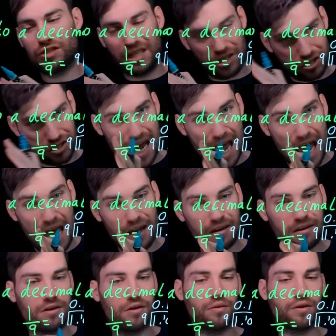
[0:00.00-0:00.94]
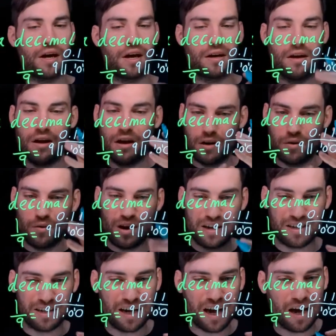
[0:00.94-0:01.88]
They just end, okay?
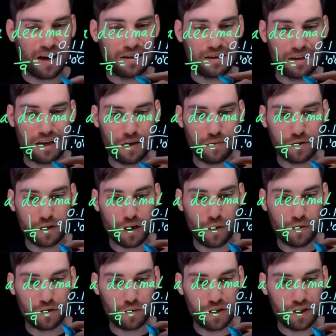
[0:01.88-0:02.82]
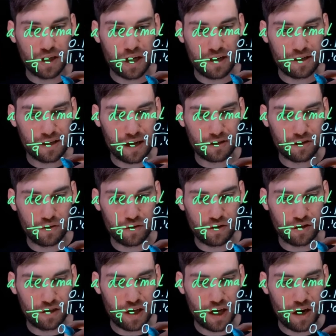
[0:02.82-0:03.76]
Whereas a ninth keeps going. So we change that to
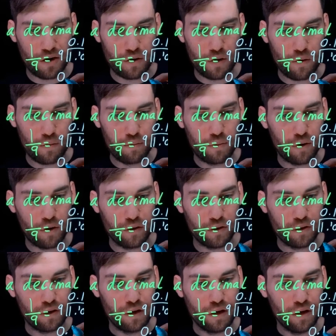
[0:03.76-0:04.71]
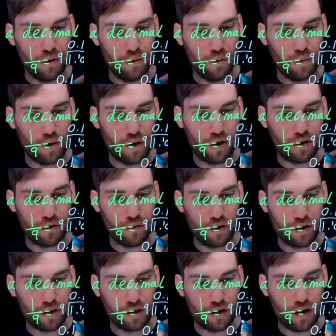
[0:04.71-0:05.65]
0.1
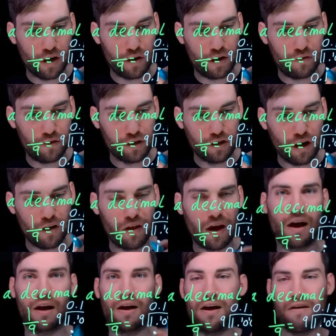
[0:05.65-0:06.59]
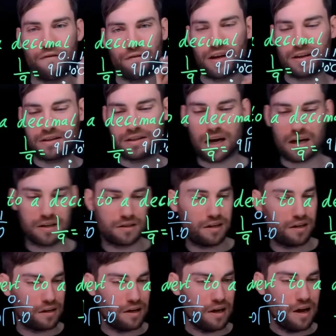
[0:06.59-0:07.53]
recurring. If you got that,
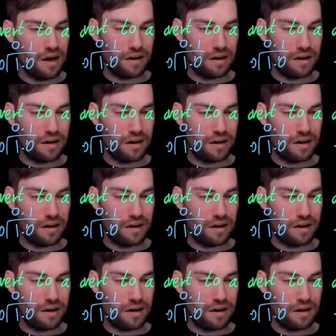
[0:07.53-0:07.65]
fantastic.